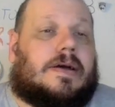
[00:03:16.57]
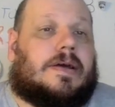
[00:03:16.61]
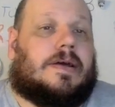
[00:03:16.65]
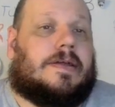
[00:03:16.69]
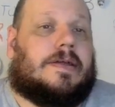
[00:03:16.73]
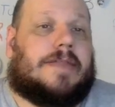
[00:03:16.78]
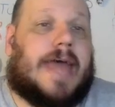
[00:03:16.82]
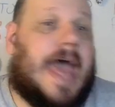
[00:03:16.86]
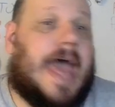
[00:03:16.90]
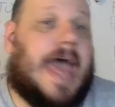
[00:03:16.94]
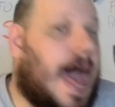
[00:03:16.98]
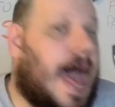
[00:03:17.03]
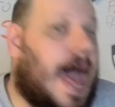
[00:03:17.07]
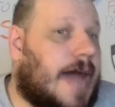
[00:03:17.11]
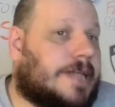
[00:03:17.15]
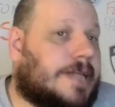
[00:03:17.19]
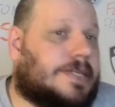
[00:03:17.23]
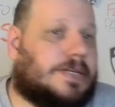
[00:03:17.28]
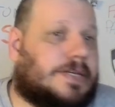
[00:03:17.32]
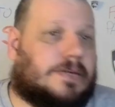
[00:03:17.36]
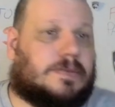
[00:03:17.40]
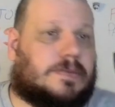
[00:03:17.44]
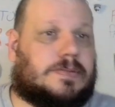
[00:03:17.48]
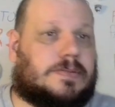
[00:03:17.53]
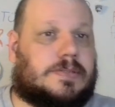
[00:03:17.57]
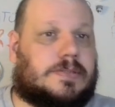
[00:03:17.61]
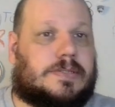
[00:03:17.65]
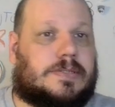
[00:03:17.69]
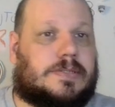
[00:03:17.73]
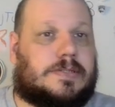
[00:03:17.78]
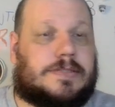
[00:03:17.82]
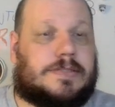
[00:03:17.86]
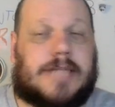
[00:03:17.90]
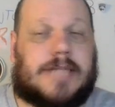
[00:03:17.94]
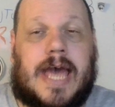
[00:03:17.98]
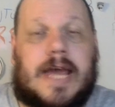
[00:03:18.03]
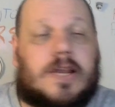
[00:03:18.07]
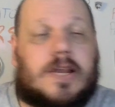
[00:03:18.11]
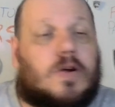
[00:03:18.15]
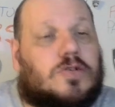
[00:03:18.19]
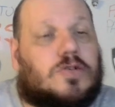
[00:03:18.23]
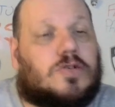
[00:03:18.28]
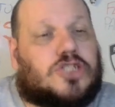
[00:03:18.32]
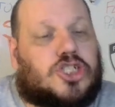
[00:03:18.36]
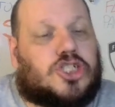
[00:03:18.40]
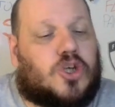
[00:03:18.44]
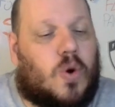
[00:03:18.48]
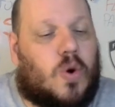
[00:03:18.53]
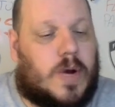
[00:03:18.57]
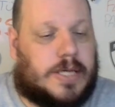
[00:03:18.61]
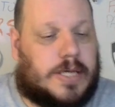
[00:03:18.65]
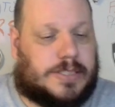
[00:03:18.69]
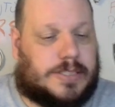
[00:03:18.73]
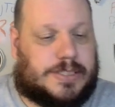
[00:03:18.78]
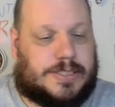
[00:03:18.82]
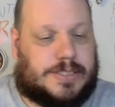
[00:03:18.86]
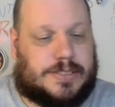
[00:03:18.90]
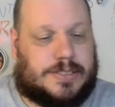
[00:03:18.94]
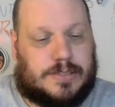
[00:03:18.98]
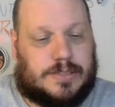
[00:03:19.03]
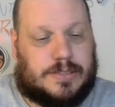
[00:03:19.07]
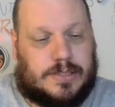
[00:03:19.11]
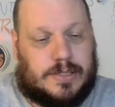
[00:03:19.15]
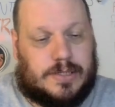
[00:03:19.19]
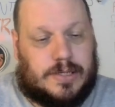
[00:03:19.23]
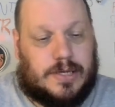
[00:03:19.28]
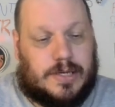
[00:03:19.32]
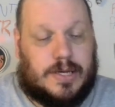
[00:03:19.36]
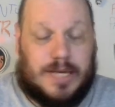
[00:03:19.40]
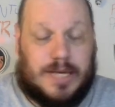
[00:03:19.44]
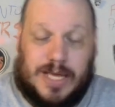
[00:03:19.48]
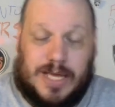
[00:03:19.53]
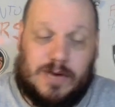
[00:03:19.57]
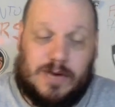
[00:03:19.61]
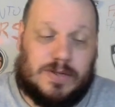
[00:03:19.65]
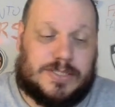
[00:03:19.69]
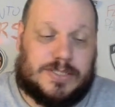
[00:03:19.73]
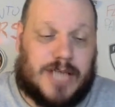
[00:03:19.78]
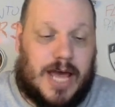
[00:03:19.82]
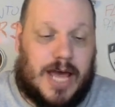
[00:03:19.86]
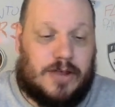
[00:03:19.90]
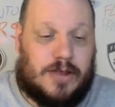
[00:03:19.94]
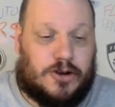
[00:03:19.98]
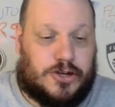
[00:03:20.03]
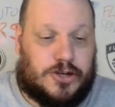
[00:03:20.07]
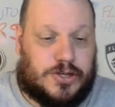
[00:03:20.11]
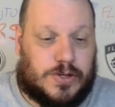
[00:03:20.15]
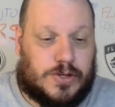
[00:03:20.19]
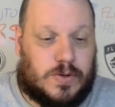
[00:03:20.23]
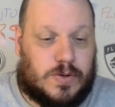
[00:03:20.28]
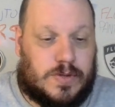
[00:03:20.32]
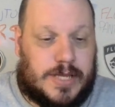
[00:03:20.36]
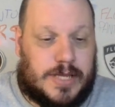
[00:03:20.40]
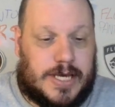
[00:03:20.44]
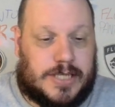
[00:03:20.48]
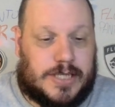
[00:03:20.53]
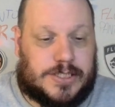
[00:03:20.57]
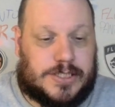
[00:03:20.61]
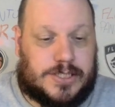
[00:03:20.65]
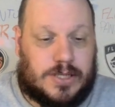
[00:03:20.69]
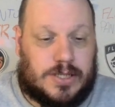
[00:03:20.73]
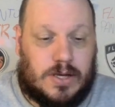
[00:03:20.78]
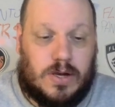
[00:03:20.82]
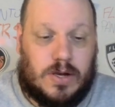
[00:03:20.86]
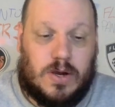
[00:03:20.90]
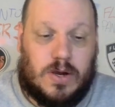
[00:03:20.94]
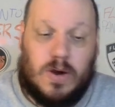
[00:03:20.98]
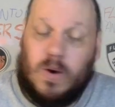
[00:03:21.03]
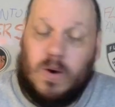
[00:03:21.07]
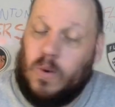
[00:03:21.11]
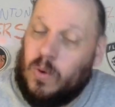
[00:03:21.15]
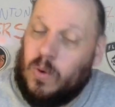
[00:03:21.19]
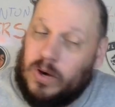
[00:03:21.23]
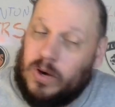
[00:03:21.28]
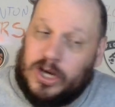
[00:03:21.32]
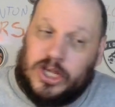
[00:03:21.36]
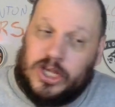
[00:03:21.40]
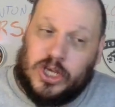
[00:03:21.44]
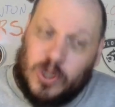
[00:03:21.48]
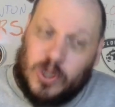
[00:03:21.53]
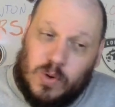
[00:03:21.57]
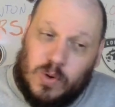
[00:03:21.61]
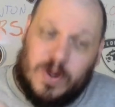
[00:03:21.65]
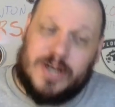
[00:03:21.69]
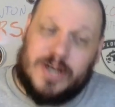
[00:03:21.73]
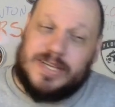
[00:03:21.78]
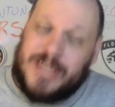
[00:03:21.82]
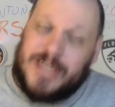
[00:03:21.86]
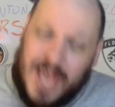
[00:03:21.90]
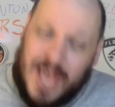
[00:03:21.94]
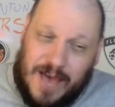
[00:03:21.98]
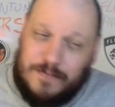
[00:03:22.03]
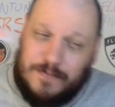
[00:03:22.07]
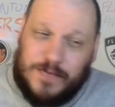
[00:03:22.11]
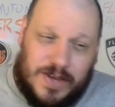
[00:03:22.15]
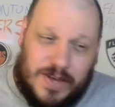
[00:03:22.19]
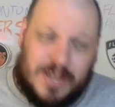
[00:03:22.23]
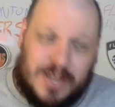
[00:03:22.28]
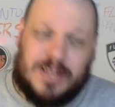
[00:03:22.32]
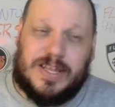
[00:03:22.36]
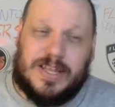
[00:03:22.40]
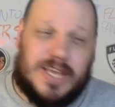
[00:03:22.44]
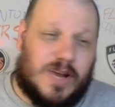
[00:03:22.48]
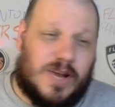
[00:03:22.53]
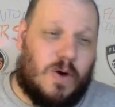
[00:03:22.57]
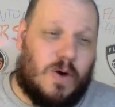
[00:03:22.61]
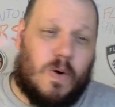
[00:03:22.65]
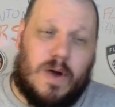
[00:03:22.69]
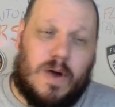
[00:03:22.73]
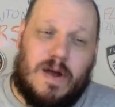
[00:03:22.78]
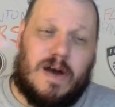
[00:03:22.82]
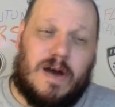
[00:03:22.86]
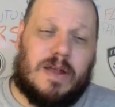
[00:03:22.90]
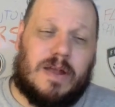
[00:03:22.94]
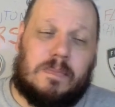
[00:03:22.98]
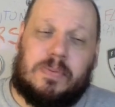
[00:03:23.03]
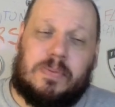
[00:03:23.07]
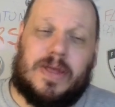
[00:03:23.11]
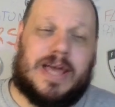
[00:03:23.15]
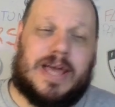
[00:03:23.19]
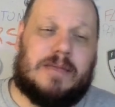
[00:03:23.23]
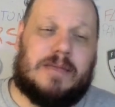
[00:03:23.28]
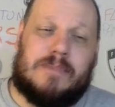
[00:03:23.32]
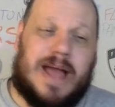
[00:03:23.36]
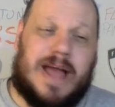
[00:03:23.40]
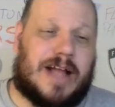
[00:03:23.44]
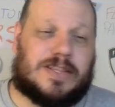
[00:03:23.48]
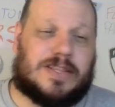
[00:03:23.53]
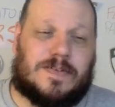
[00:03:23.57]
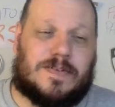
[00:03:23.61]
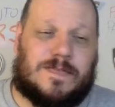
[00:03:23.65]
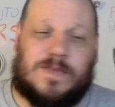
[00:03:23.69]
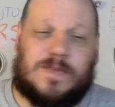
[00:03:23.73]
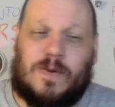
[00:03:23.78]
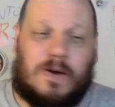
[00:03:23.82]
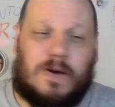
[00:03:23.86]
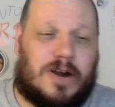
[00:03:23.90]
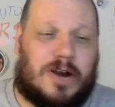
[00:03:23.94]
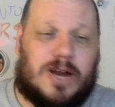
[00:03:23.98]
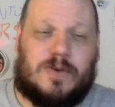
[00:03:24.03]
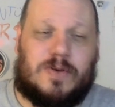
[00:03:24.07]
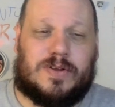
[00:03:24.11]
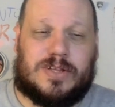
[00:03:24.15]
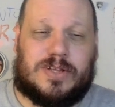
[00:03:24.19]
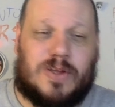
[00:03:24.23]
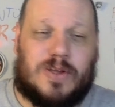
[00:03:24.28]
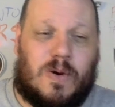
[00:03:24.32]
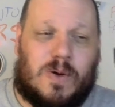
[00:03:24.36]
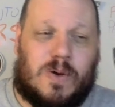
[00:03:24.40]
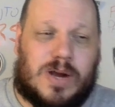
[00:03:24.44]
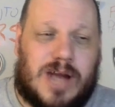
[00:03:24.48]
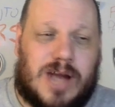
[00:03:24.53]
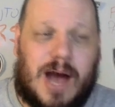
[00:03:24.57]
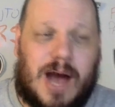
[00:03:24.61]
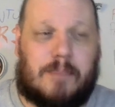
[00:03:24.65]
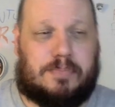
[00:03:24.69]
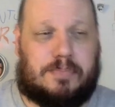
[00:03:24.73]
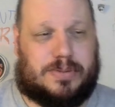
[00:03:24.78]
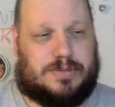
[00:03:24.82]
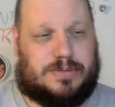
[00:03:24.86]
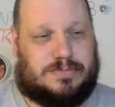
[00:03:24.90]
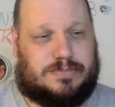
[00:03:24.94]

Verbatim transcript: They had to. They had no choice. It was either do this or you were definitely going on a plane back to Florida with no cup.